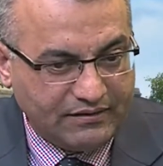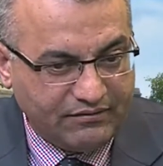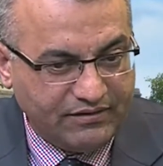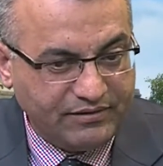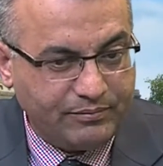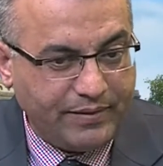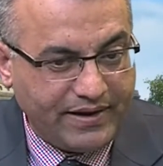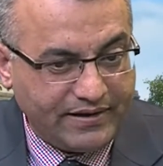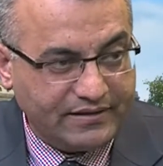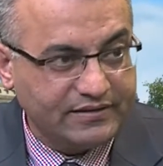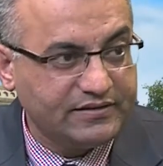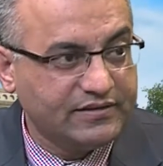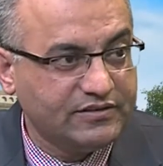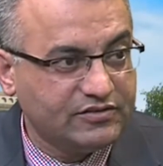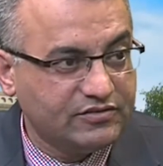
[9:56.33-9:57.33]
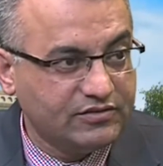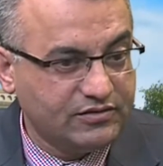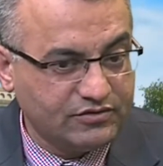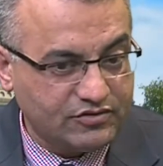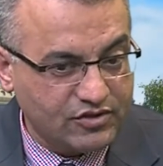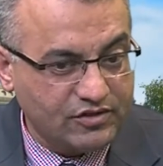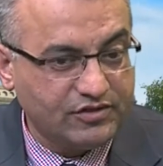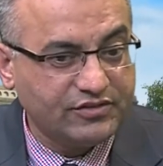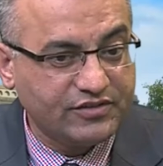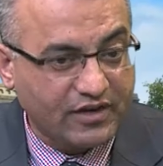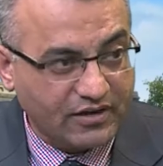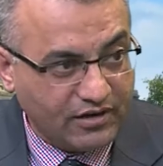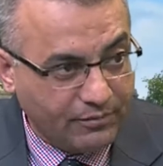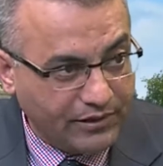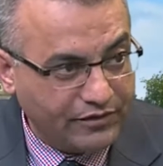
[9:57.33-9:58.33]
when parents and children are
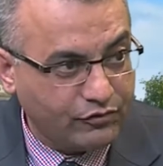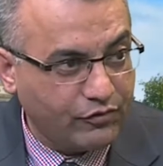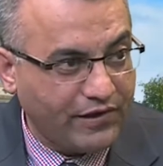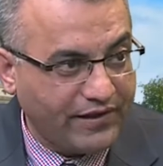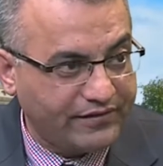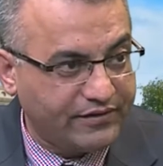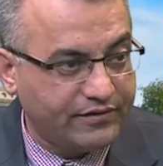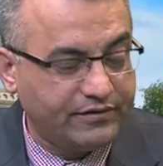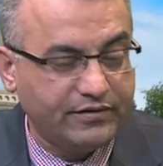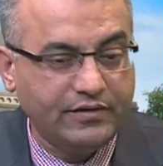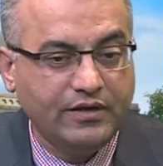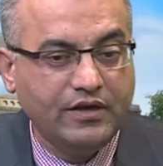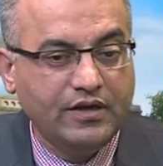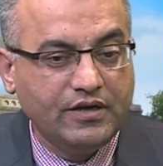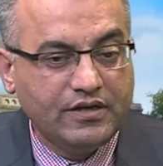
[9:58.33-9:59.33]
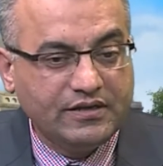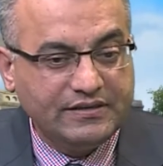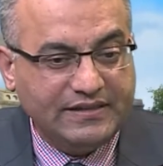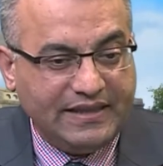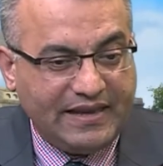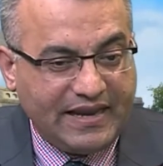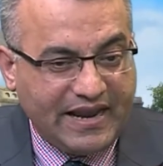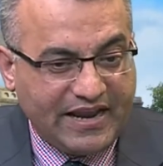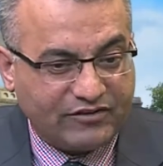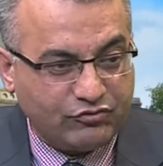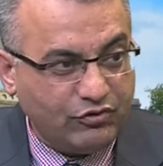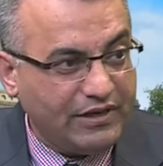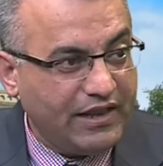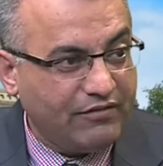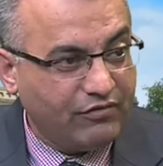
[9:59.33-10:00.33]
coming together, they
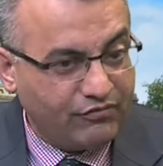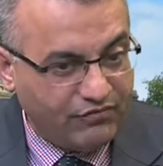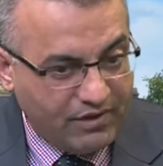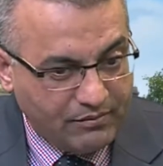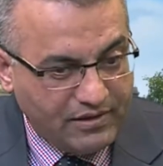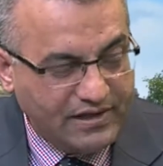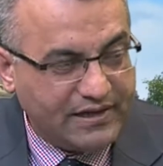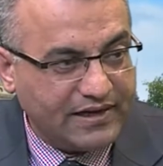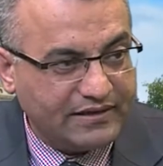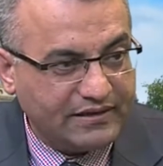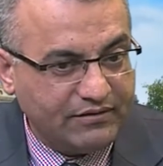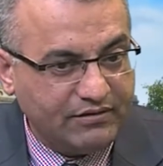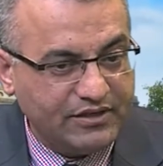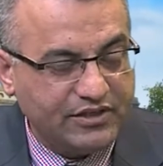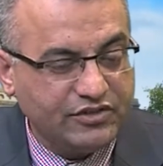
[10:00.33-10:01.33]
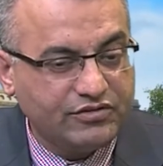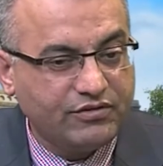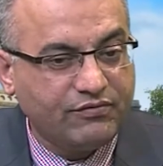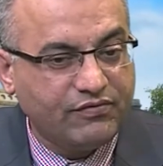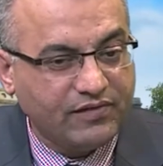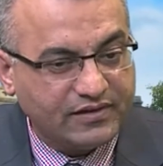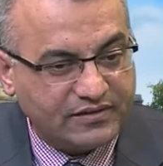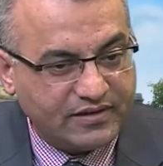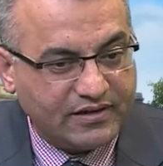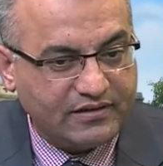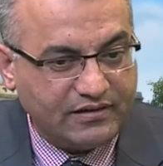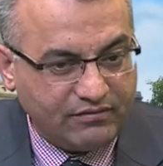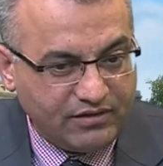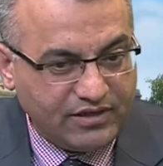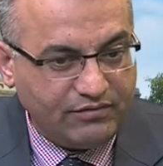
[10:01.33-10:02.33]
actually have a family activities. The first
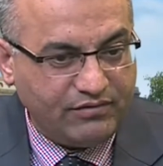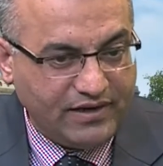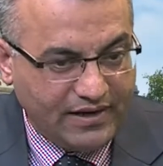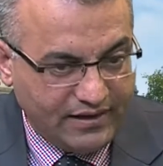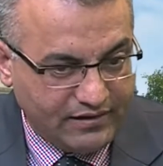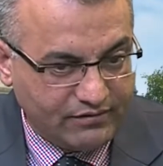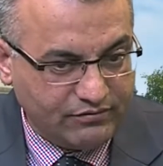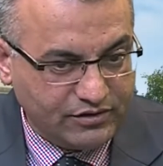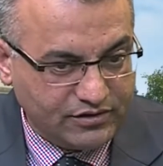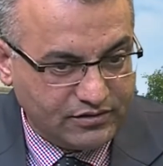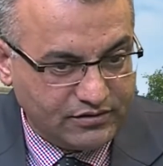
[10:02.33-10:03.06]
activity we had with